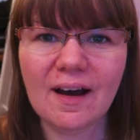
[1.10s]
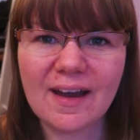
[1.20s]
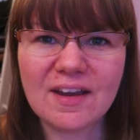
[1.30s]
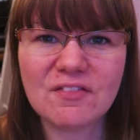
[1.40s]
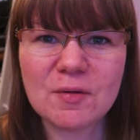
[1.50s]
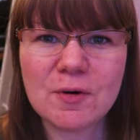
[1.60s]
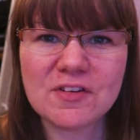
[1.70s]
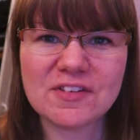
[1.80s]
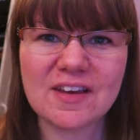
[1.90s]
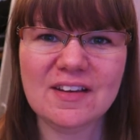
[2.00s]
Hi
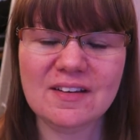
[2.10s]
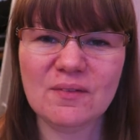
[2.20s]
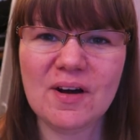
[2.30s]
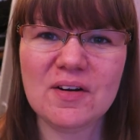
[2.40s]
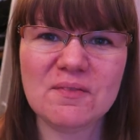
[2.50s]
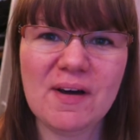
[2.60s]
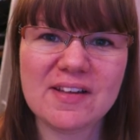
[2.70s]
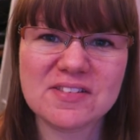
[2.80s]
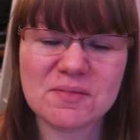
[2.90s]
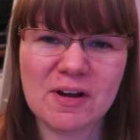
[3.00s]
everybody, welcome
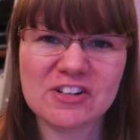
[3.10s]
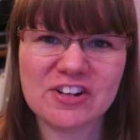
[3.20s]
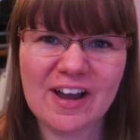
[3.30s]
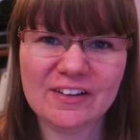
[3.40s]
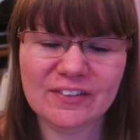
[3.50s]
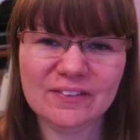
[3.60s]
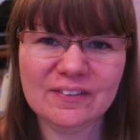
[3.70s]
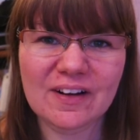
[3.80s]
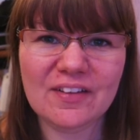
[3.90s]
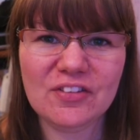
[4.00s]
back to my
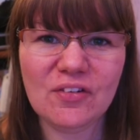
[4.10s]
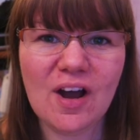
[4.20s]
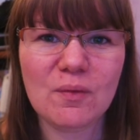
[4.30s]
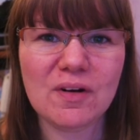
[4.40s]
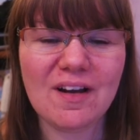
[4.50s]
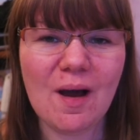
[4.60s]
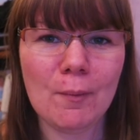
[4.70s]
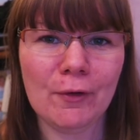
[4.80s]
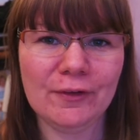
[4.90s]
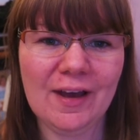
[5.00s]
channel. I thought I would
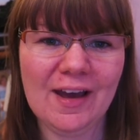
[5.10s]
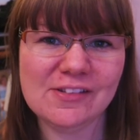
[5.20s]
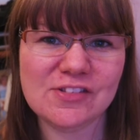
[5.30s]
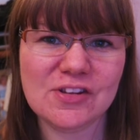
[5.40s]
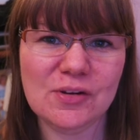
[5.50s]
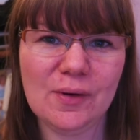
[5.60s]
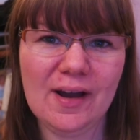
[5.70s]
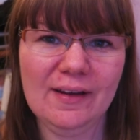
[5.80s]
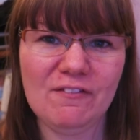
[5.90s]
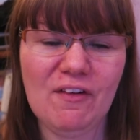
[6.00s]
come on and do
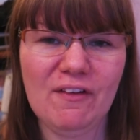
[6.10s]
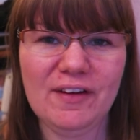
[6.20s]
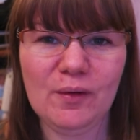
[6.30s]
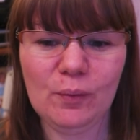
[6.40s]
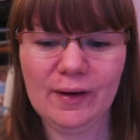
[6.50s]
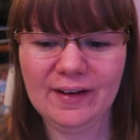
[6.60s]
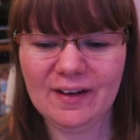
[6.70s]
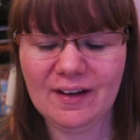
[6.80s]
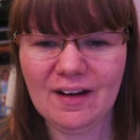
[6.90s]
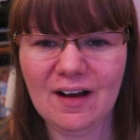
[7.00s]
a very
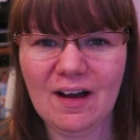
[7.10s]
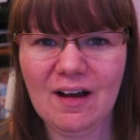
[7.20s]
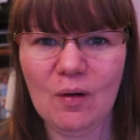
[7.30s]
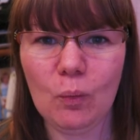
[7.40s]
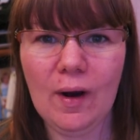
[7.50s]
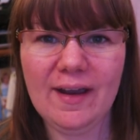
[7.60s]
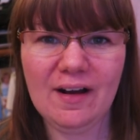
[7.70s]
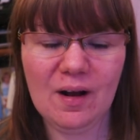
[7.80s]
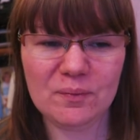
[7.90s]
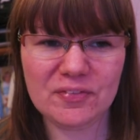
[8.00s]
quick
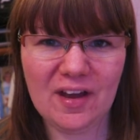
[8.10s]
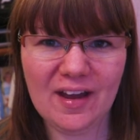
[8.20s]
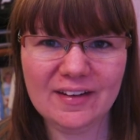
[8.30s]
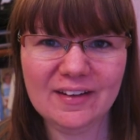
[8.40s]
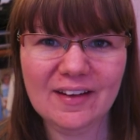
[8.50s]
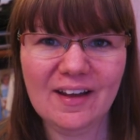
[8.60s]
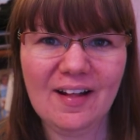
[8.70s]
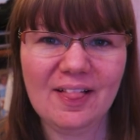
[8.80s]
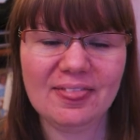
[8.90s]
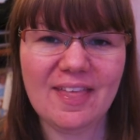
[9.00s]
weight update.
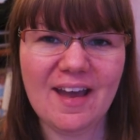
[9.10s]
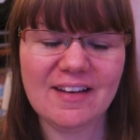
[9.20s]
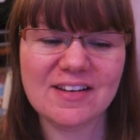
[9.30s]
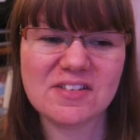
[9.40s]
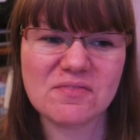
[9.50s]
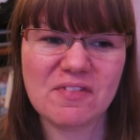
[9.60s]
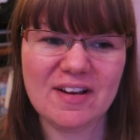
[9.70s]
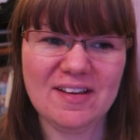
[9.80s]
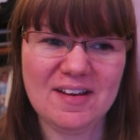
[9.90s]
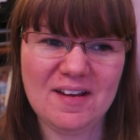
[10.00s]
There isn't
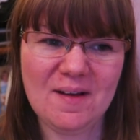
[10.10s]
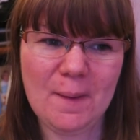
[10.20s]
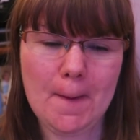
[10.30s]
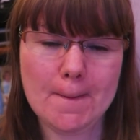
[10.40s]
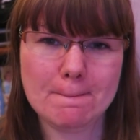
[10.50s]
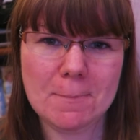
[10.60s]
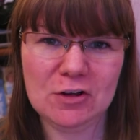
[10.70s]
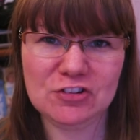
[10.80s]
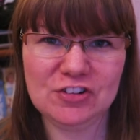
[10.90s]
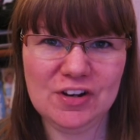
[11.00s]
really
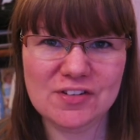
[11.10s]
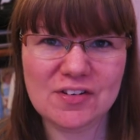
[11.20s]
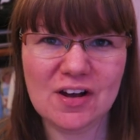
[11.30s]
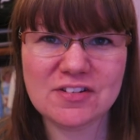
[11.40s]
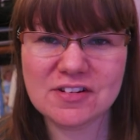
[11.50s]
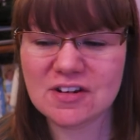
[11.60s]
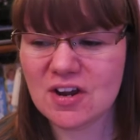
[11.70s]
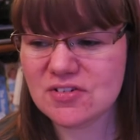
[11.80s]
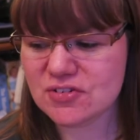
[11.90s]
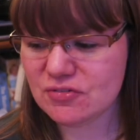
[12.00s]
much news. I did
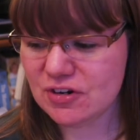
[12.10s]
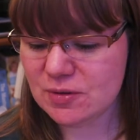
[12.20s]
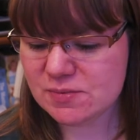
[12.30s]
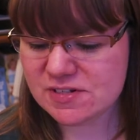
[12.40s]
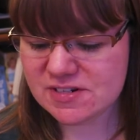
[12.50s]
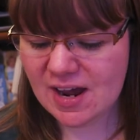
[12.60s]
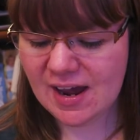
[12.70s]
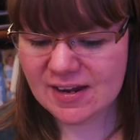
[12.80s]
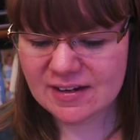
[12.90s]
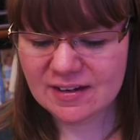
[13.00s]
go to group
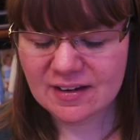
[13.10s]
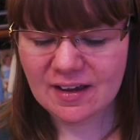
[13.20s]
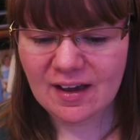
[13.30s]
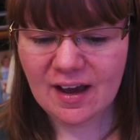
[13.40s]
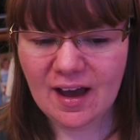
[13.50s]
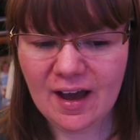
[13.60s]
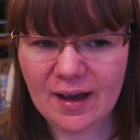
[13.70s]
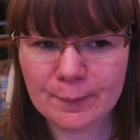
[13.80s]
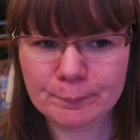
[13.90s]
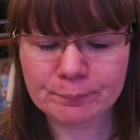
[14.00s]
today,
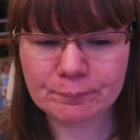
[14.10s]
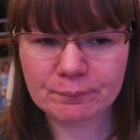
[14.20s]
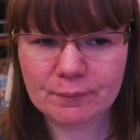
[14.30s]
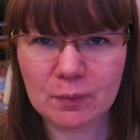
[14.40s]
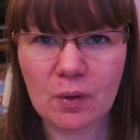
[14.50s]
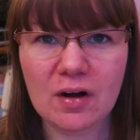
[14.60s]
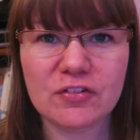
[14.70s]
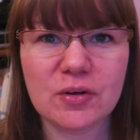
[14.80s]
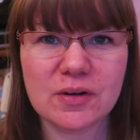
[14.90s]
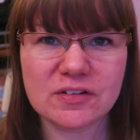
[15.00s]
but what I'll
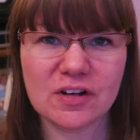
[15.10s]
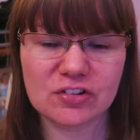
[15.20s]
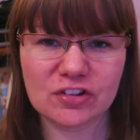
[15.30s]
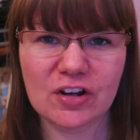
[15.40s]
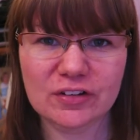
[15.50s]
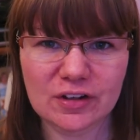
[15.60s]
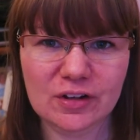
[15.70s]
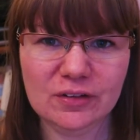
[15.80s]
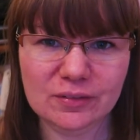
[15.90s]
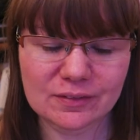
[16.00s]
do is I'll show
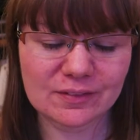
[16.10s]
you